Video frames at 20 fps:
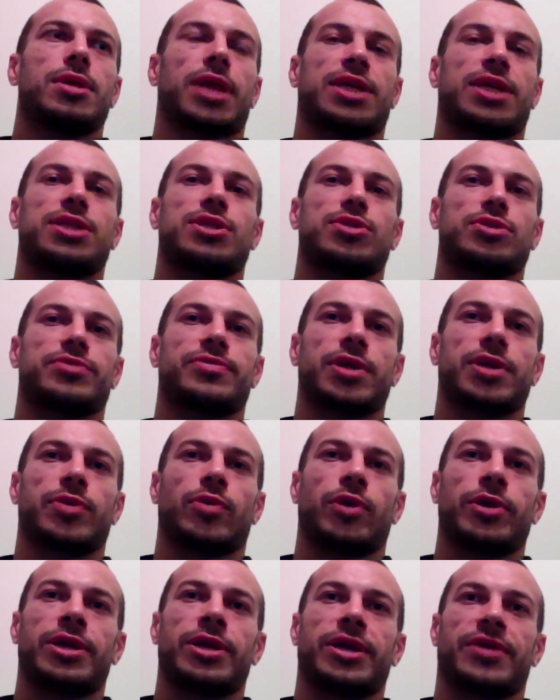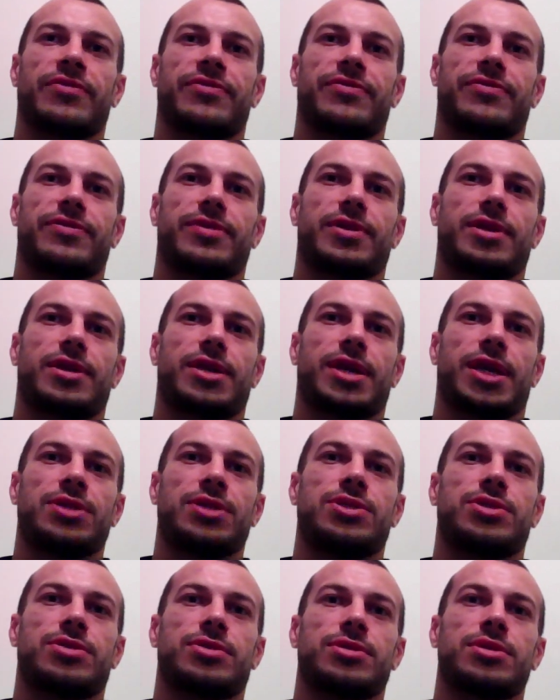because there weren't enough
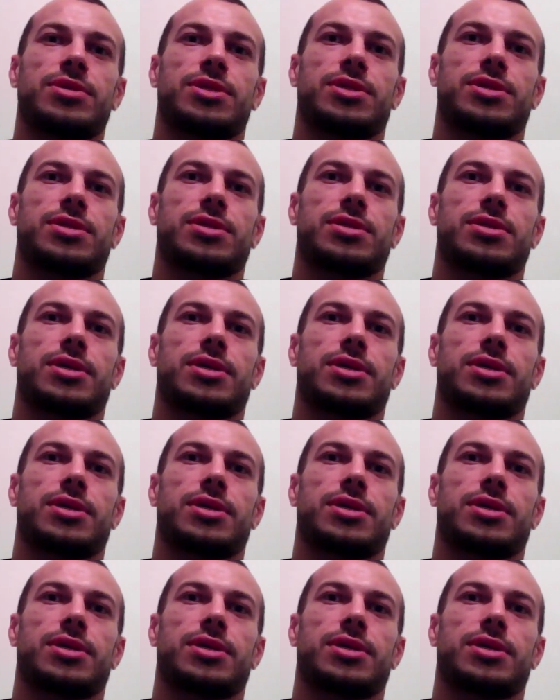entrants.